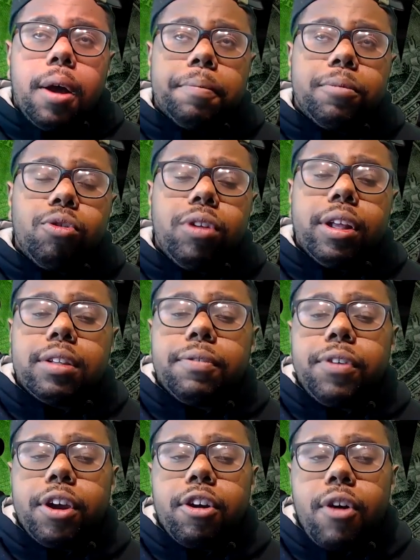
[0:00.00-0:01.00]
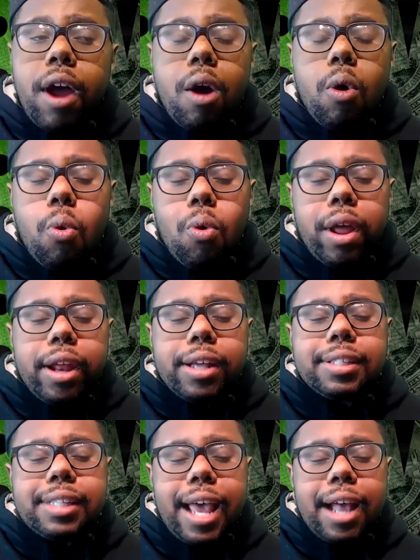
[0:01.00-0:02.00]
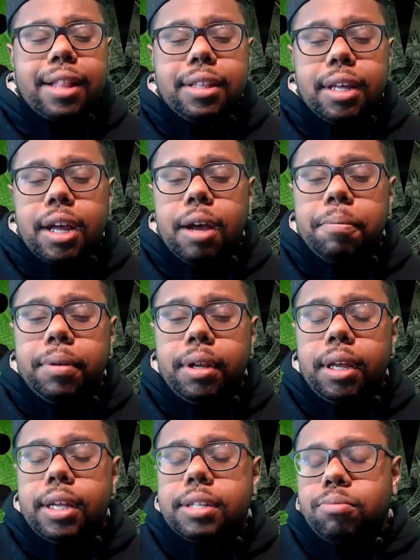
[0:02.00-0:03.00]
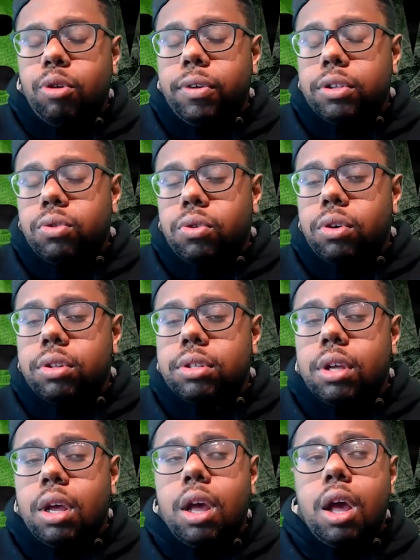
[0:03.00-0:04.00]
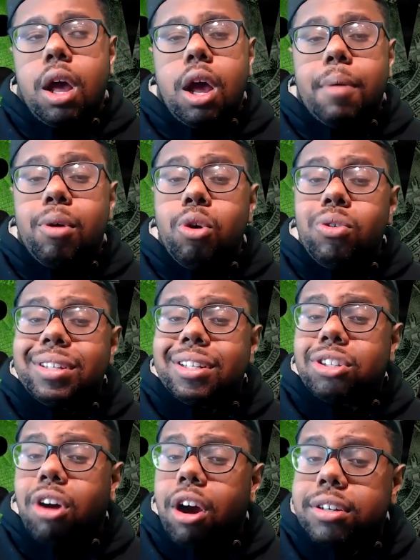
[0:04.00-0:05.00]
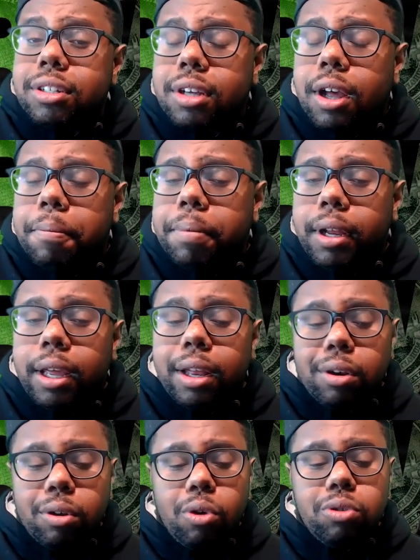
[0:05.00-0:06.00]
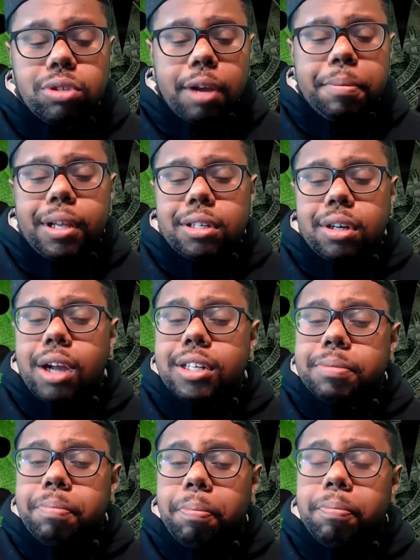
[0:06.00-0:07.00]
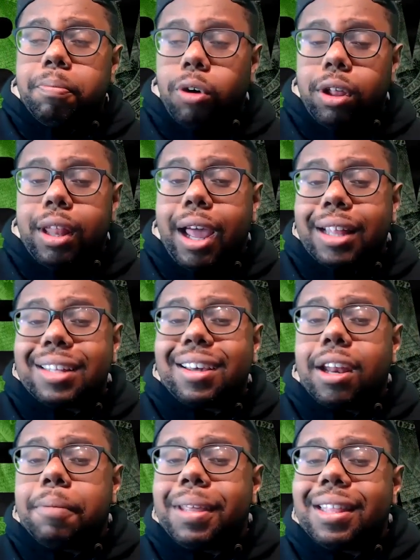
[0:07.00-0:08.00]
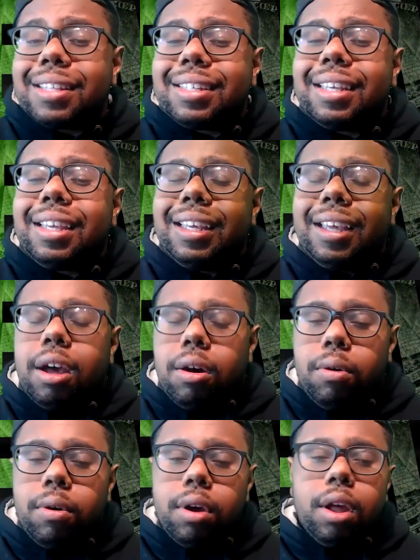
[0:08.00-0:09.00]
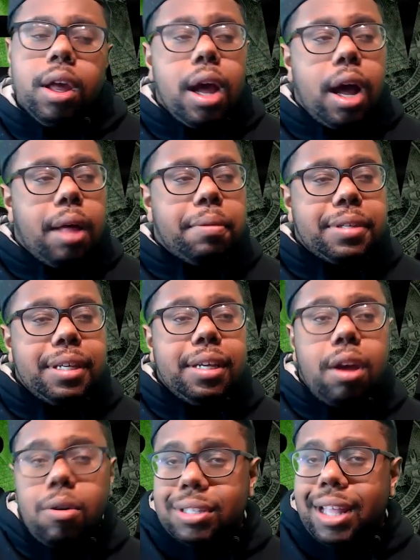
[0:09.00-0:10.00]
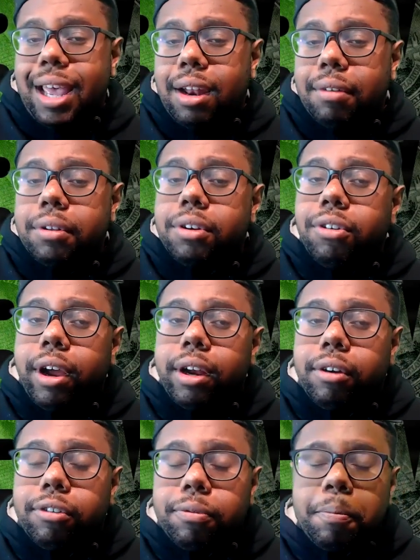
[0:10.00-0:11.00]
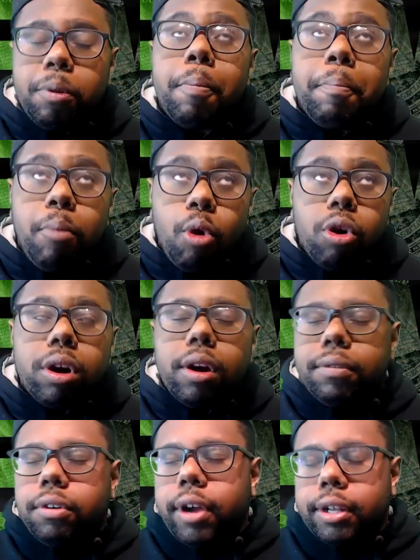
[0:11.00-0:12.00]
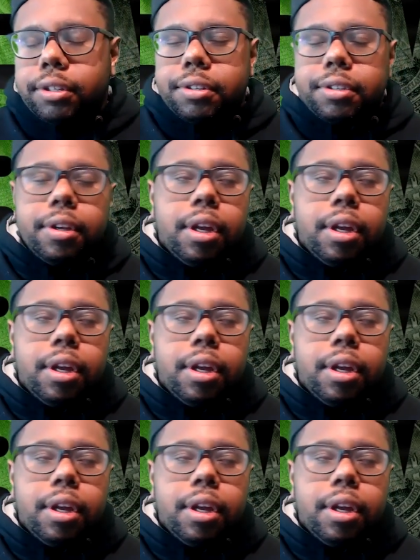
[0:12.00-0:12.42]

You need to figure out what exactly the company is moving towards, who's in charge of the company, and who's going to be in charge is more likely going to be the CEO. The CEO is the head of the board of directors.